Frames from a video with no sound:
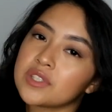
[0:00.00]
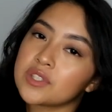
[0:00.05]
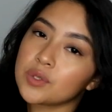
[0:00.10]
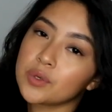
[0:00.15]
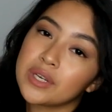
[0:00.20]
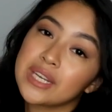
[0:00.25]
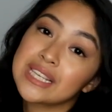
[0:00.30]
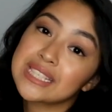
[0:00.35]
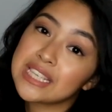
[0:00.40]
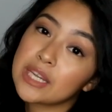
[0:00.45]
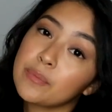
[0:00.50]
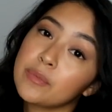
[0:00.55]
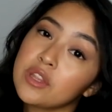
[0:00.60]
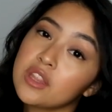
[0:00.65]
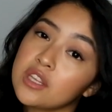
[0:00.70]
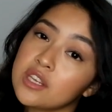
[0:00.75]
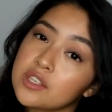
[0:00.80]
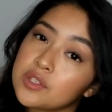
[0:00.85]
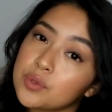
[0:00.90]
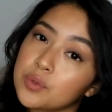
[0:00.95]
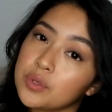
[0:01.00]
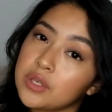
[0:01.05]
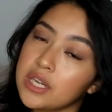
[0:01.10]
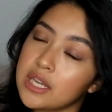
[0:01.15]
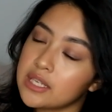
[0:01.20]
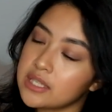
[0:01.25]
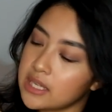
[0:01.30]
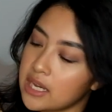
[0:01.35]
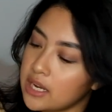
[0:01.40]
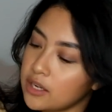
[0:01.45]
So they sent me these
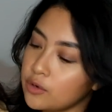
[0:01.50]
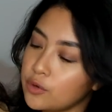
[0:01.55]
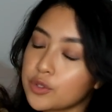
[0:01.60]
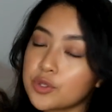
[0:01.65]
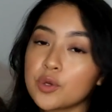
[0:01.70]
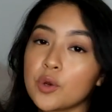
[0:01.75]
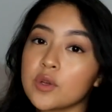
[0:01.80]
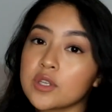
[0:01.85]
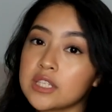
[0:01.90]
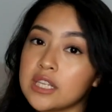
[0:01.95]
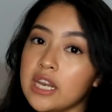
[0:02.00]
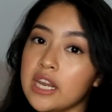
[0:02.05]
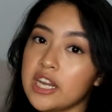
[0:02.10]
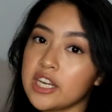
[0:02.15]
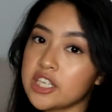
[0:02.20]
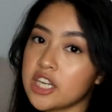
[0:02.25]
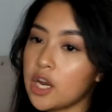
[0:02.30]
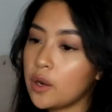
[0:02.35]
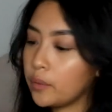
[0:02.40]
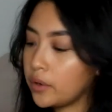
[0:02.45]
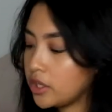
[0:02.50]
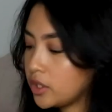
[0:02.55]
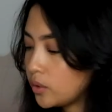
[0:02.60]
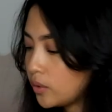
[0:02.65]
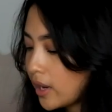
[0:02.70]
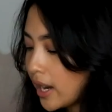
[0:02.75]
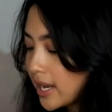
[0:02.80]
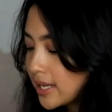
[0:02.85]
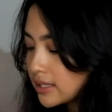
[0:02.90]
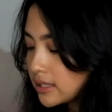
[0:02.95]
goodies and gusto ko sila i-share with
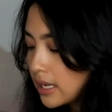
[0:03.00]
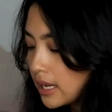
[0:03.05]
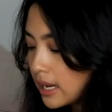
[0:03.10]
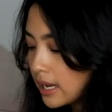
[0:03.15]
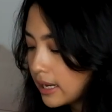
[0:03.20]
you guys.